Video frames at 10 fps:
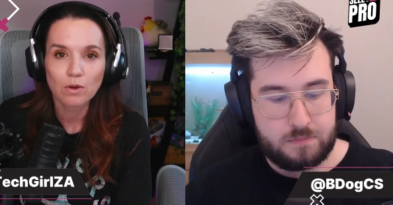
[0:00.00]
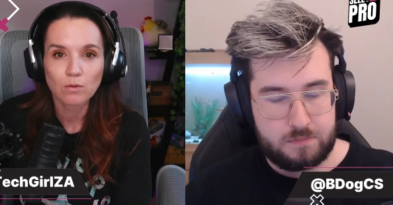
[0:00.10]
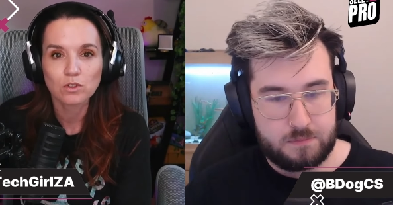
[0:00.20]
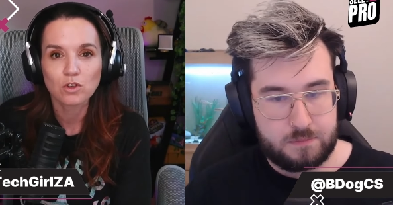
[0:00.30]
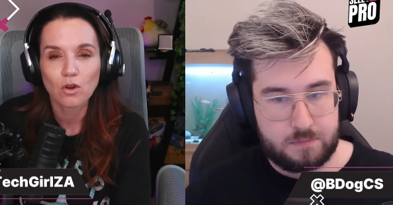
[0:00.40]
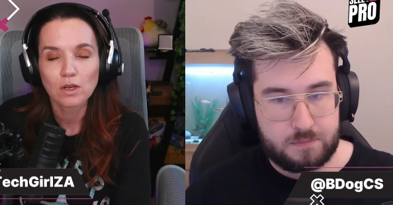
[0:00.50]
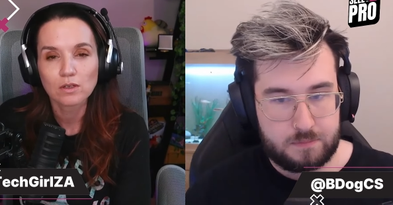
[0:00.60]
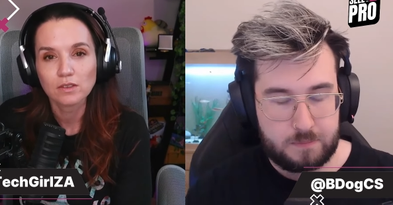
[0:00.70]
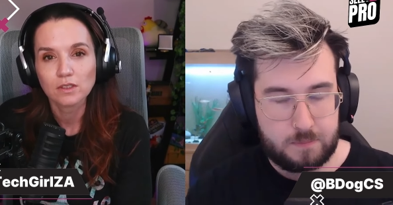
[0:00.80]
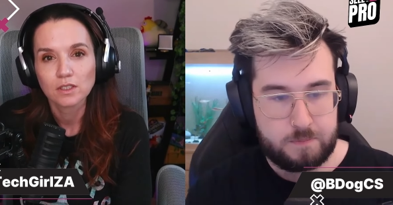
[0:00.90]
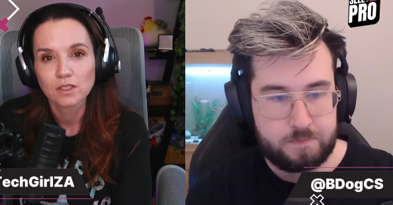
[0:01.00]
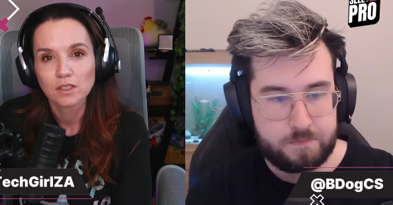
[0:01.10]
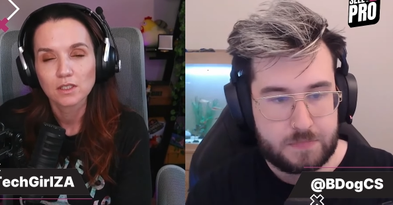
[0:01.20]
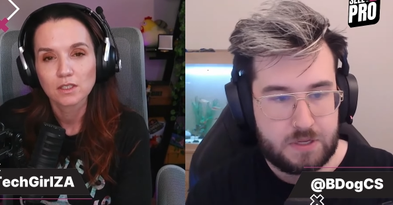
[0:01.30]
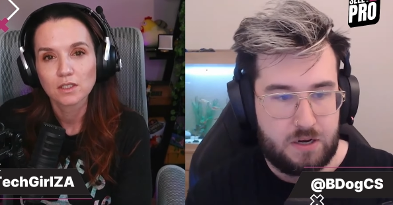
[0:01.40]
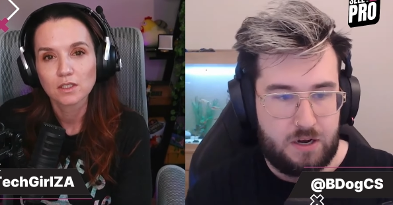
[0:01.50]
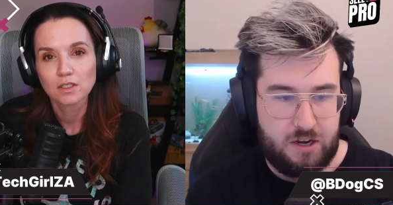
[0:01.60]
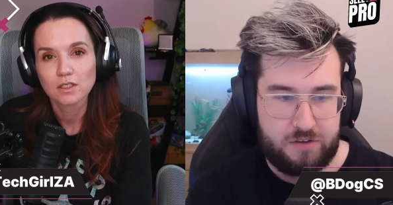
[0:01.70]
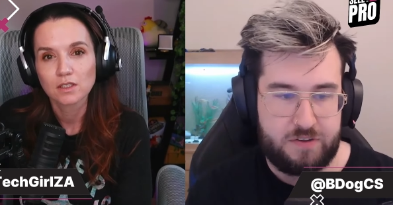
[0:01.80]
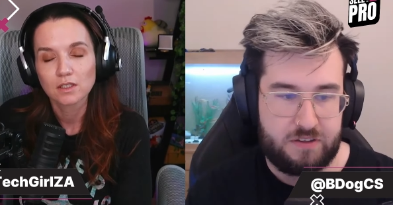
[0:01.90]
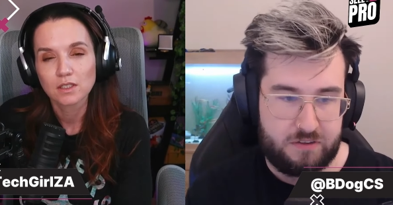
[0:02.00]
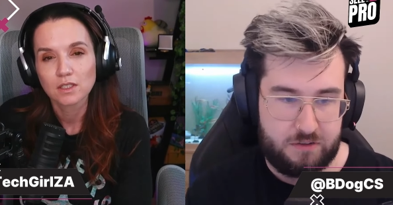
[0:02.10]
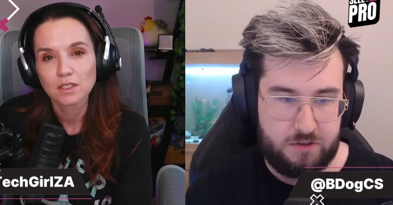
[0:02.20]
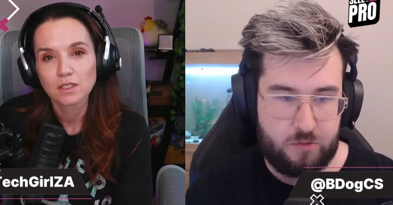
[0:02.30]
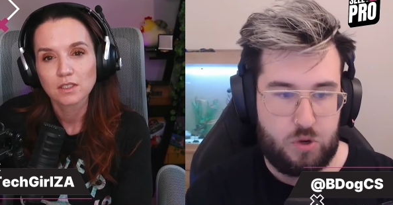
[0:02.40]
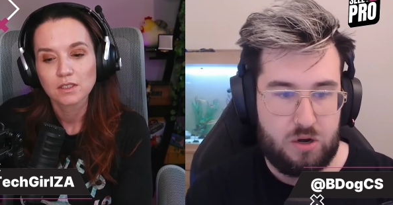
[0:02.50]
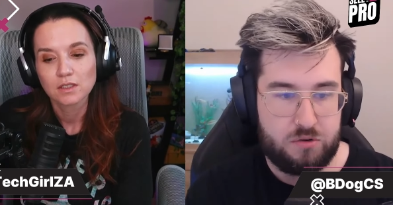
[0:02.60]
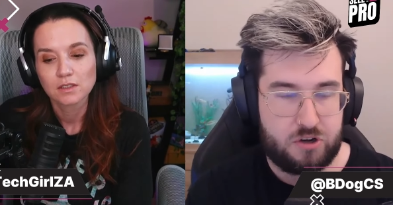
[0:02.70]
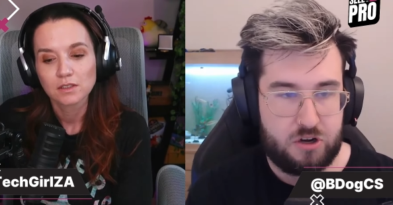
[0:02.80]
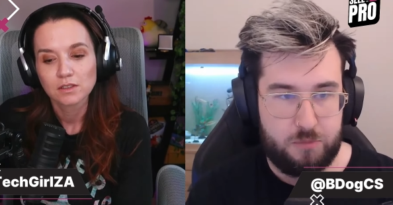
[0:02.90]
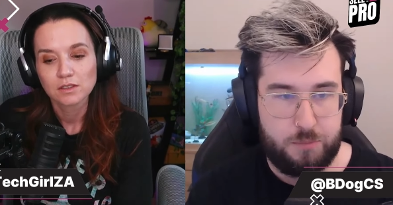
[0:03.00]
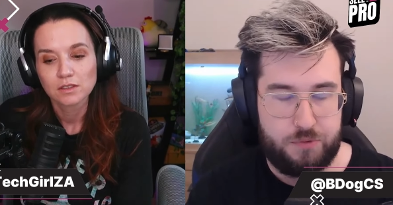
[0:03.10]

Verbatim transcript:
Speaker 1: it was going.
Speaker 2: I think the wildcard